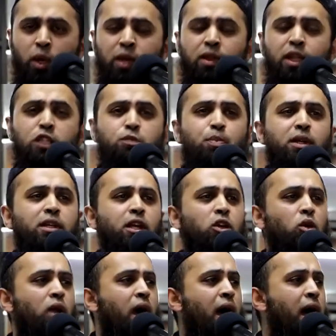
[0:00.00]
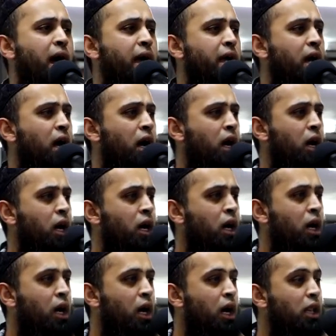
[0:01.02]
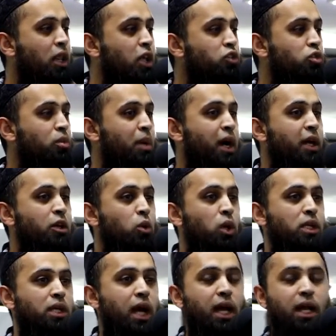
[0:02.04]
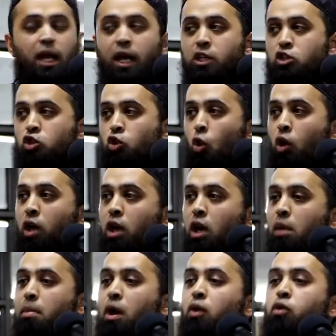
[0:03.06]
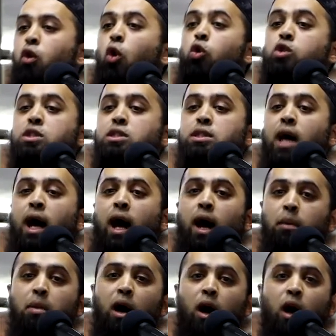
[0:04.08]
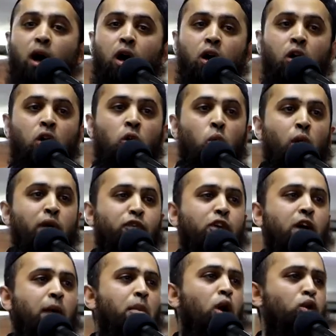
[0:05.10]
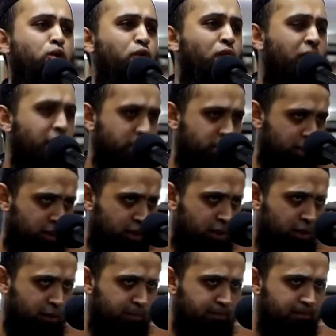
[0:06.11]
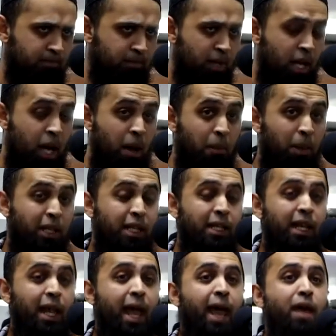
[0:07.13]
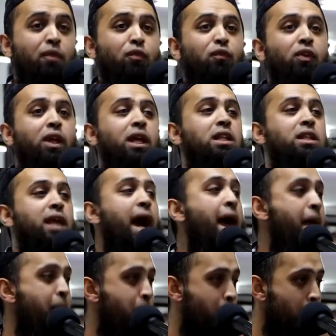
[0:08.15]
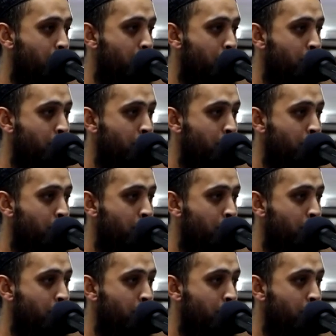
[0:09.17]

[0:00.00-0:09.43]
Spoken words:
in this particular ayah, Allah subhanahu wa ta'ala is talking about those Sahaba who have come out first. But in every time,